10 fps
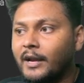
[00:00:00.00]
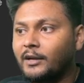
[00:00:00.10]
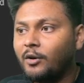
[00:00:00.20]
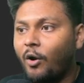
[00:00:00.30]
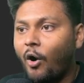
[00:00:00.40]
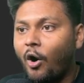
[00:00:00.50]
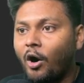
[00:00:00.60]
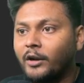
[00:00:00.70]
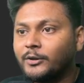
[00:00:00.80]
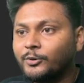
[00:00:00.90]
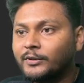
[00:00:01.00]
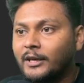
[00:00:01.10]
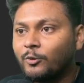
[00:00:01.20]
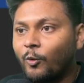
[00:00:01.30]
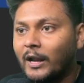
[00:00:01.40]
right? Or
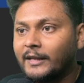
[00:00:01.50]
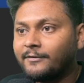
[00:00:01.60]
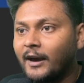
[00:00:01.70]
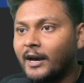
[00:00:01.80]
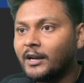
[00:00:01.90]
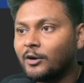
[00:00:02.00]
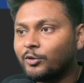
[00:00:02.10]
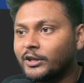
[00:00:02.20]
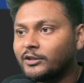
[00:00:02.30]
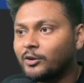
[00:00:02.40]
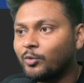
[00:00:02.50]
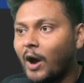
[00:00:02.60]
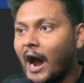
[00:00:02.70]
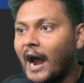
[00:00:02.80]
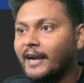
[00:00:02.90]
using qualifier annotation to
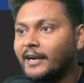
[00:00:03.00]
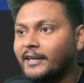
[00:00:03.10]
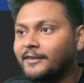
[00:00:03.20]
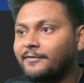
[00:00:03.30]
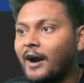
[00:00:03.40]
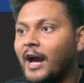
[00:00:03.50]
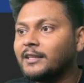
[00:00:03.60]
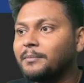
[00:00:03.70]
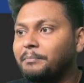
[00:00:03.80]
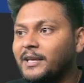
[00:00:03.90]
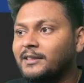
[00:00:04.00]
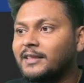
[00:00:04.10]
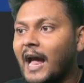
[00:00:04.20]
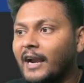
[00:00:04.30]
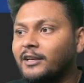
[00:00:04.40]
identify the
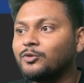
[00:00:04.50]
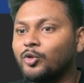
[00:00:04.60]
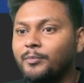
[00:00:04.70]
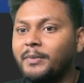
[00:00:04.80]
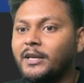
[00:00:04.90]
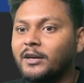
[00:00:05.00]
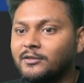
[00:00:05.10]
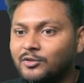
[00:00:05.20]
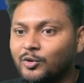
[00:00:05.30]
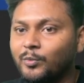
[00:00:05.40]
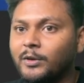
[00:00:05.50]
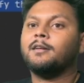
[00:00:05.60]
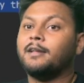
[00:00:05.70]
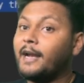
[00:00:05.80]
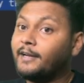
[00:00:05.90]
bean that should be consumed,
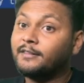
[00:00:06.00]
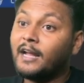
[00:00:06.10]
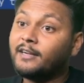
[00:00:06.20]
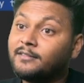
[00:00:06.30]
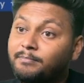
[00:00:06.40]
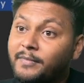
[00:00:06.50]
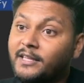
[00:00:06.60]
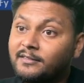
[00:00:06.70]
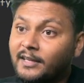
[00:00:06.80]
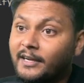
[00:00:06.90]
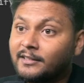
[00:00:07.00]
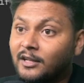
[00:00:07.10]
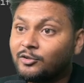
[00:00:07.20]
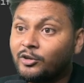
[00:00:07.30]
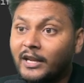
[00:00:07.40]
right? That means it is
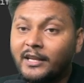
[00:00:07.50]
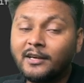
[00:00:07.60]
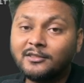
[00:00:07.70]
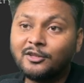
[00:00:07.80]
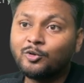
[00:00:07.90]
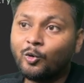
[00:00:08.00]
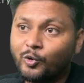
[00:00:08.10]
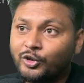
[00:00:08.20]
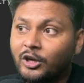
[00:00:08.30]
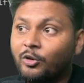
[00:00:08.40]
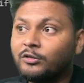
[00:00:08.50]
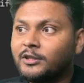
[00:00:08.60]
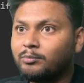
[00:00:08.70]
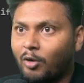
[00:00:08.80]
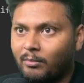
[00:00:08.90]
also telling us the solution on
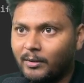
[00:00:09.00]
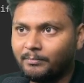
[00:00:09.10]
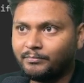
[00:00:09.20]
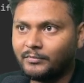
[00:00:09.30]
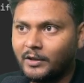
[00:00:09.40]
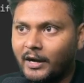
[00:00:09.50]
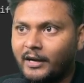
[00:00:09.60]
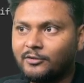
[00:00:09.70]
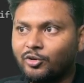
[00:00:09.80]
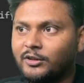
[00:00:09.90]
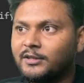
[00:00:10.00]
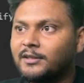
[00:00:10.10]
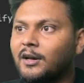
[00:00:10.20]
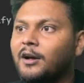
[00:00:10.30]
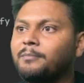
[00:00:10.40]
this problem, right? So this
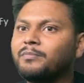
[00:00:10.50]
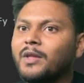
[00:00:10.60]
is a